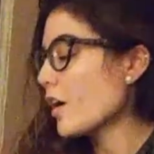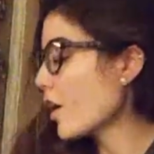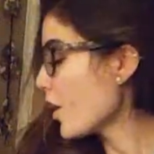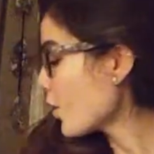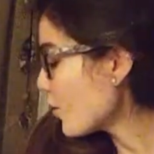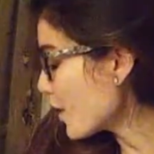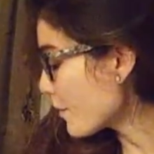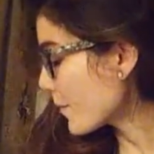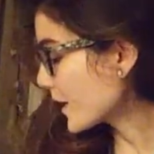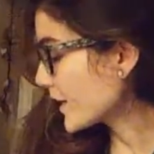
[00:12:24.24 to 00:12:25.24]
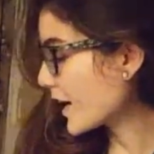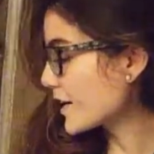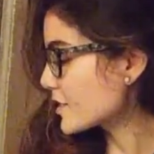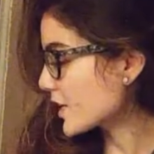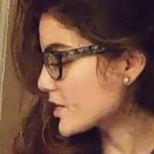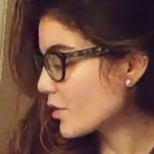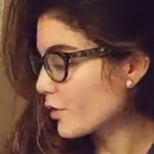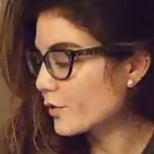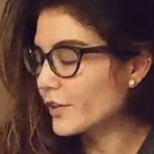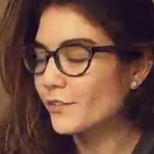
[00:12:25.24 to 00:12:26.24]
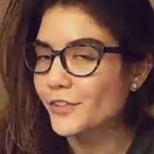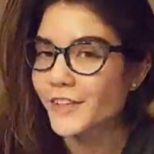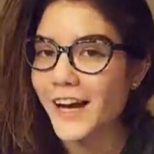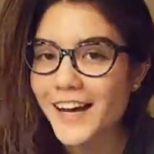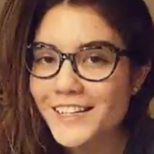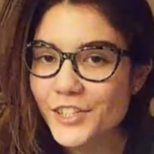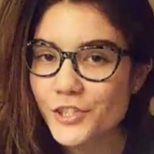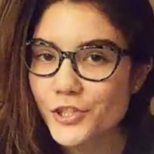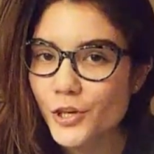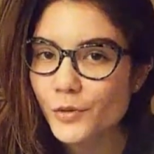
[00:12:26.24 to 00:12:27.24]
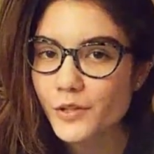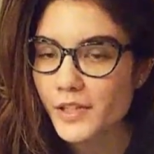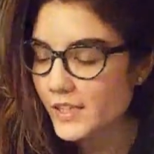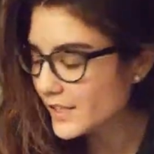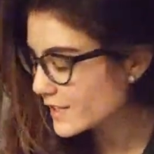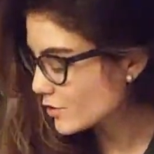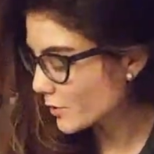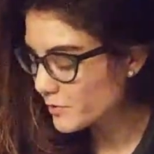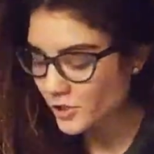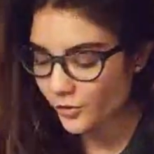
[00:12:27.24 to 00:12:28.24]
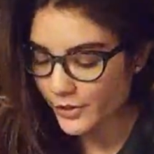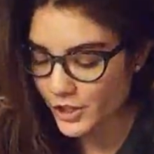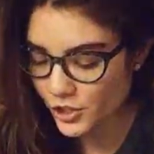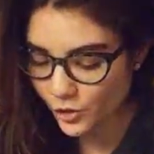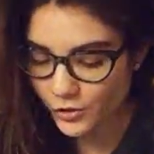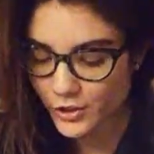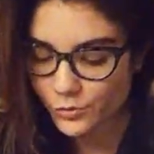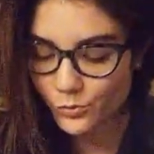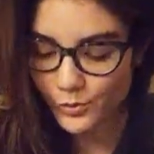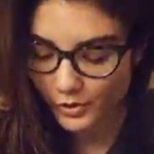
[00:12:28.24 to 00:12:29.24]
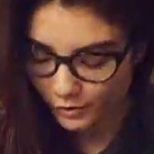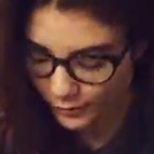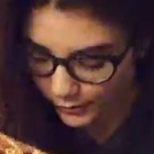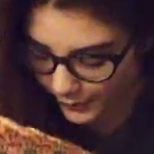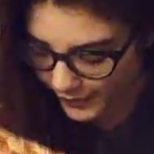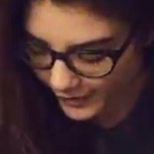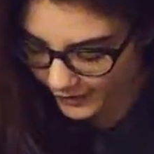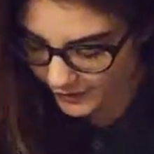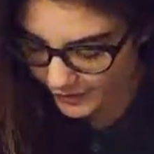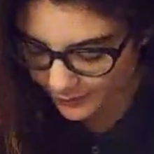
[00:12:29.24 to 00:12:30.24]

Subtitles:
Oh my gosh, I totally forgot to show this, so I'm just going to show this real quick.